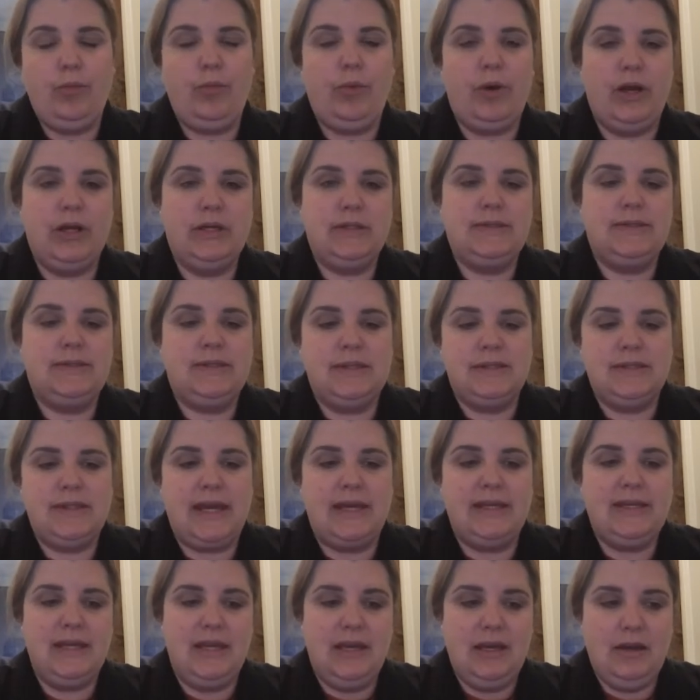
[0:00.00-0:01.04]
was this
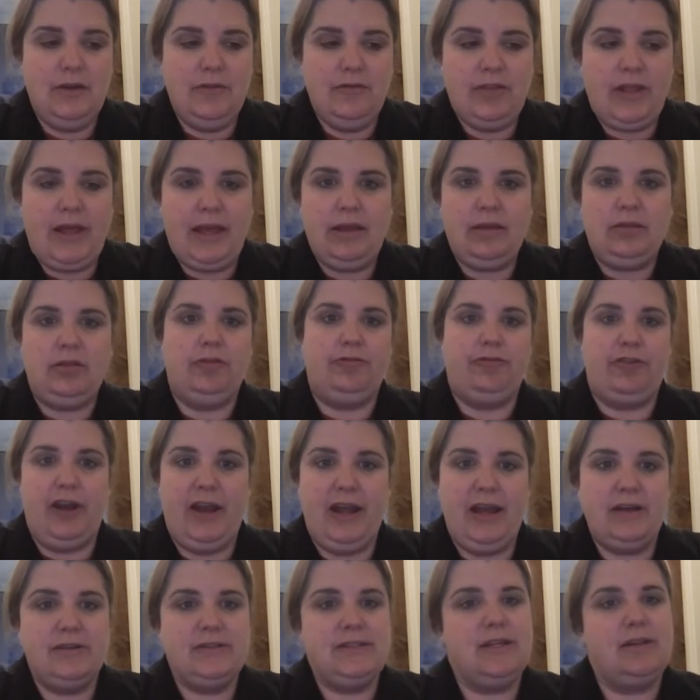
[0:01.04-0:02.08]
idea of like the front
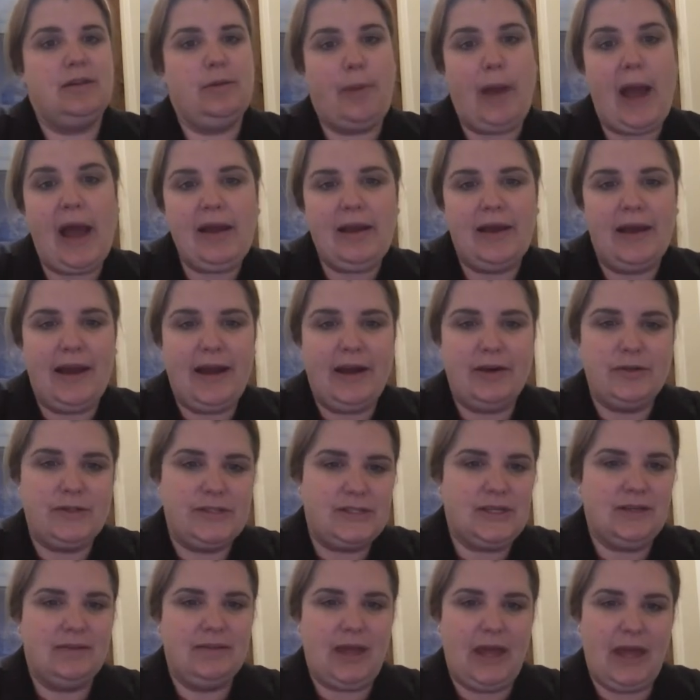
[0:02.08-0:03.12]
of house and the back of
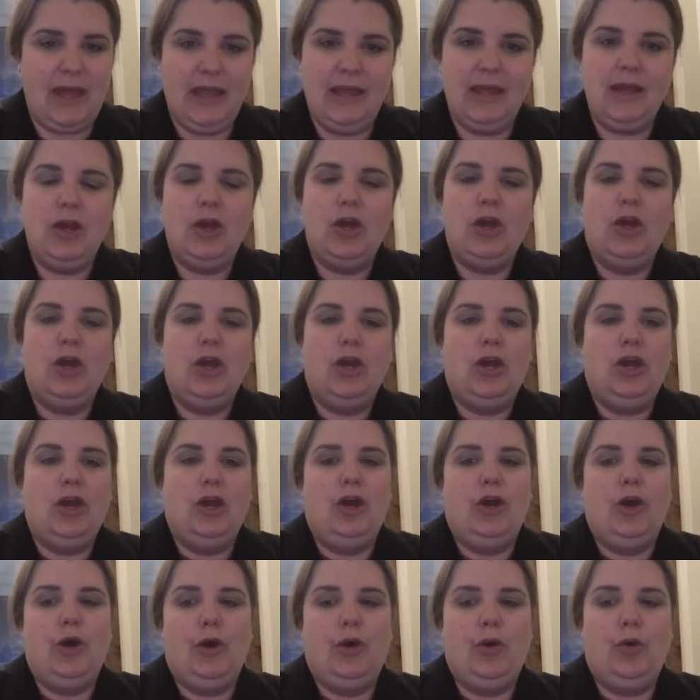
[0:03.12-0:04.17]
house. And like,
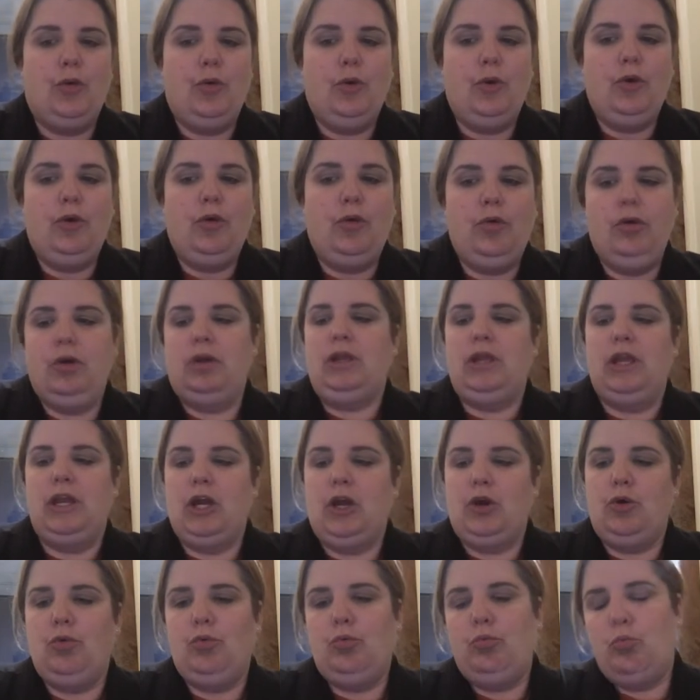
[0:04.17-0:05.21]

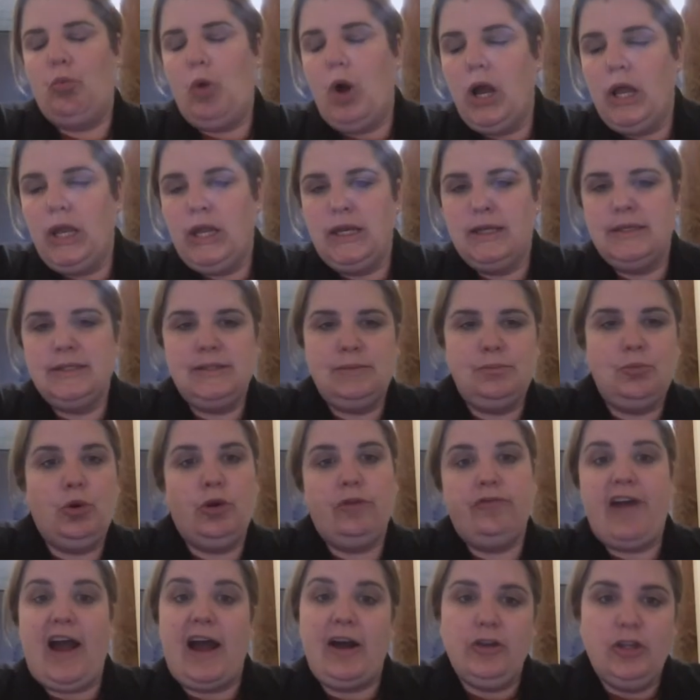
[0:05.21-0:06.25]
one is
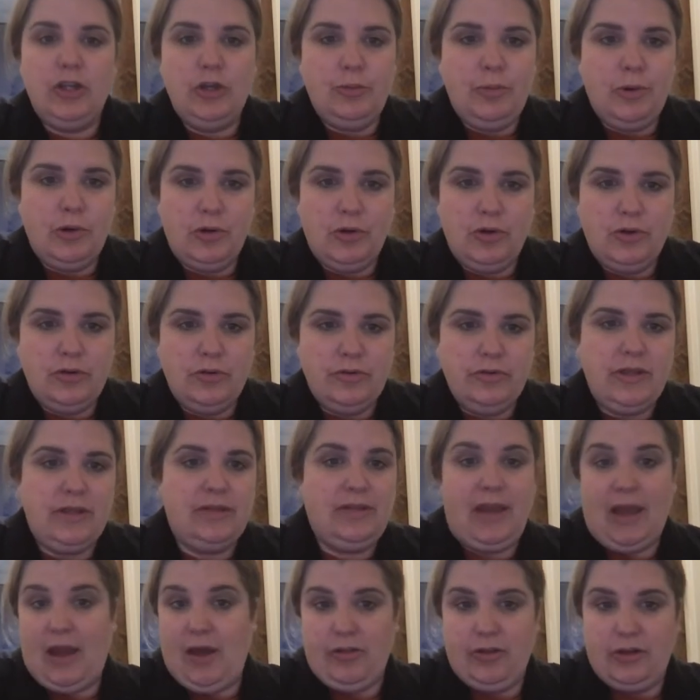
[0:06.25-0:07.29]
more valuable than
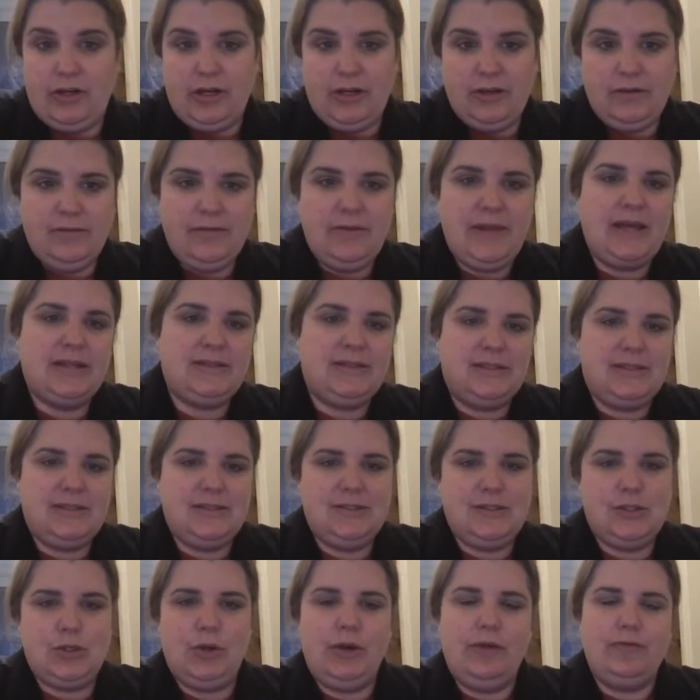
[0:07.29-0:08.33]
the other. And that's
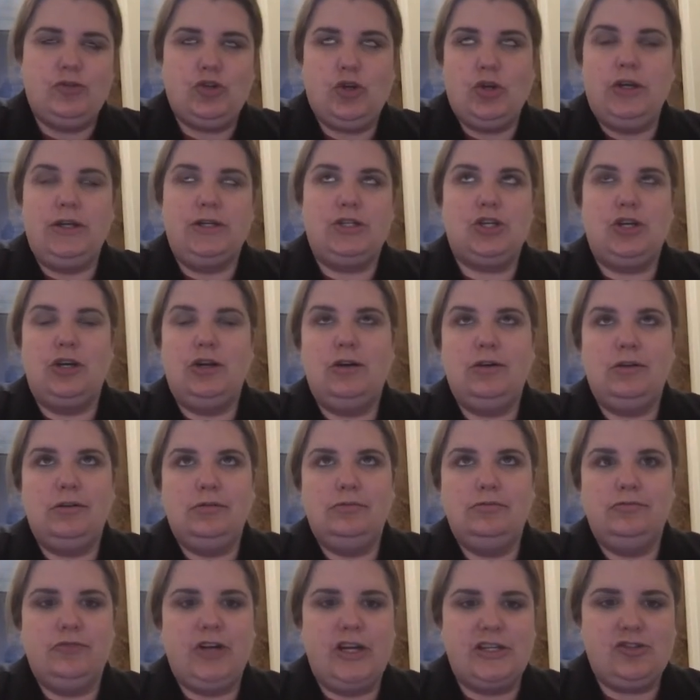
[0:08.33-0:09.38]
sort of
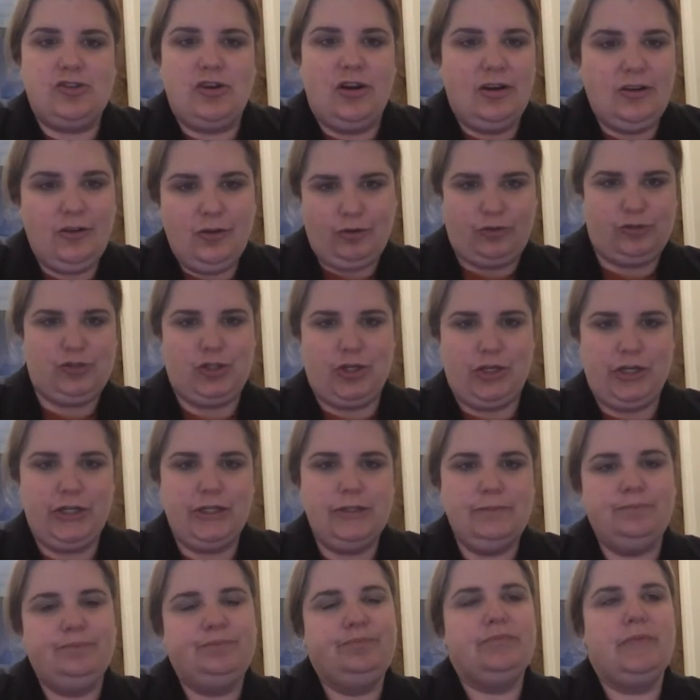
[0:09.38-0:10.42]
traditional restaurant
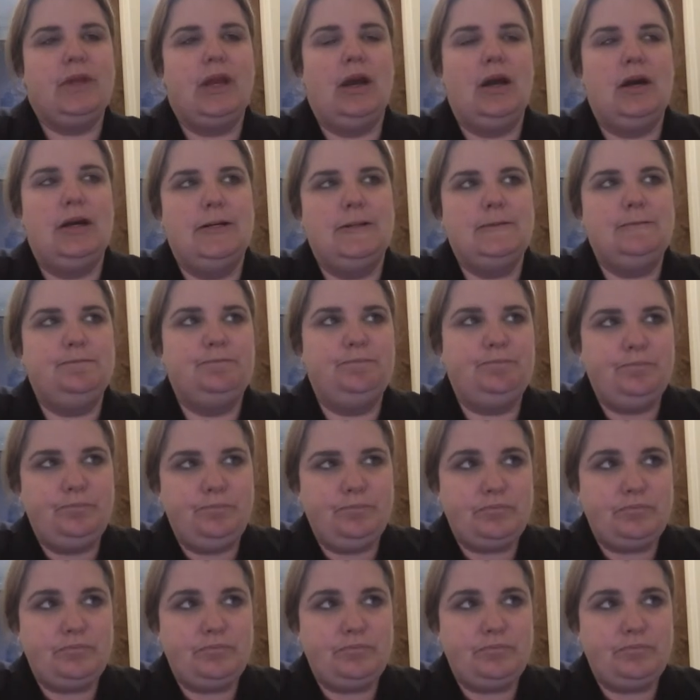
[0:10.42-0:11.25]
culture. Um,